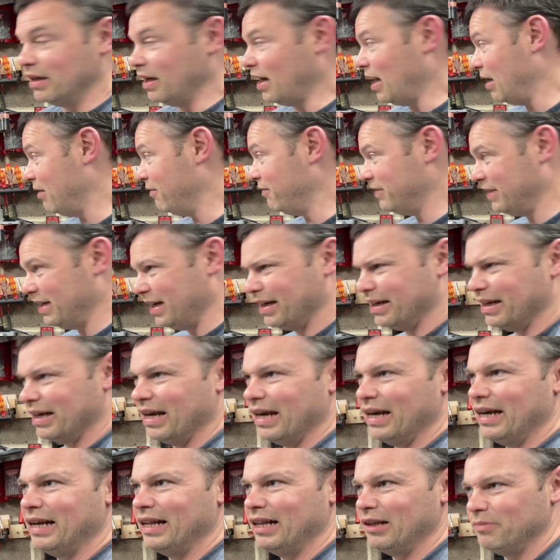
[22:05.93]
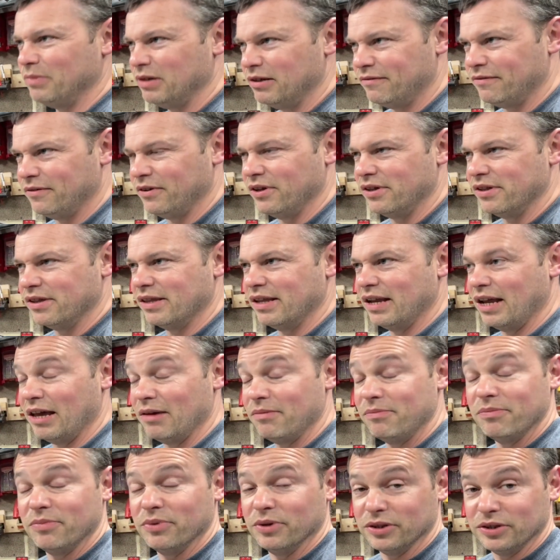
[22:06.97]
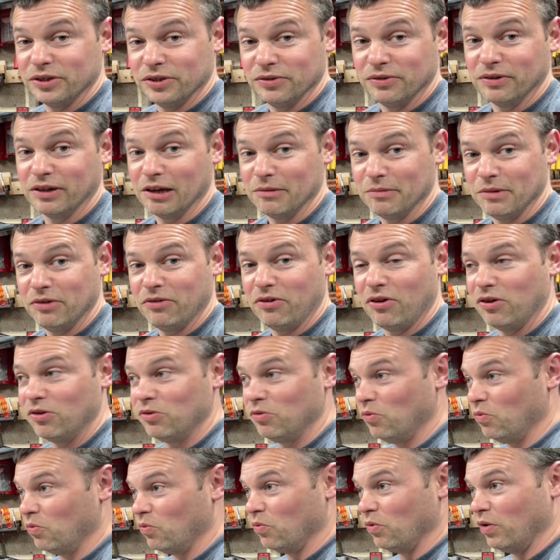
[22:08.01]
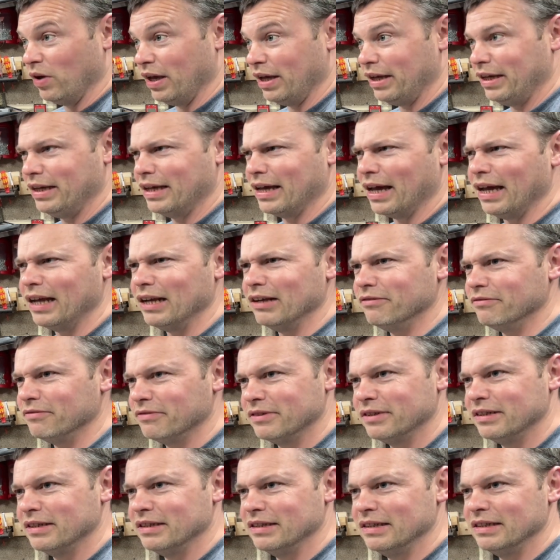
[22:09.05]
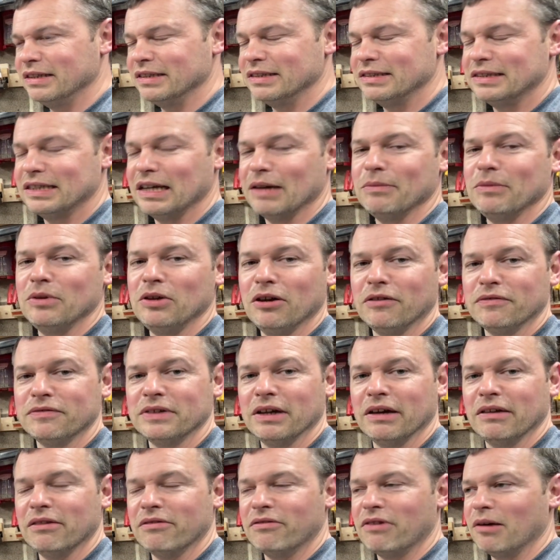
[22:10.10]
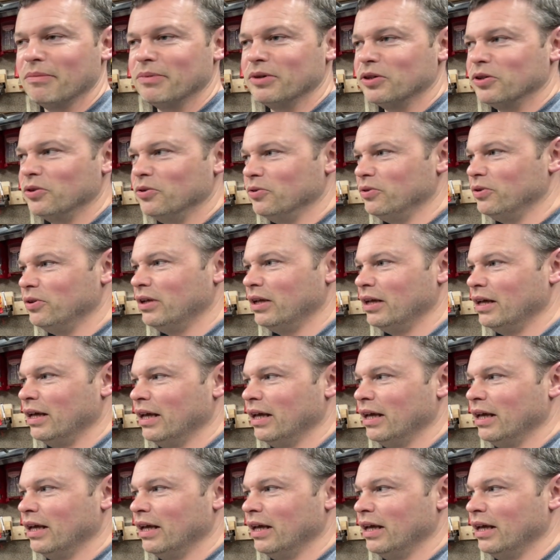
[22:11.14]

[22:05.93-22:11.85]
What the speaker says: I've taken it a little bit further than him, but don't get me wrong, he kind of set me off down the rabbit hole.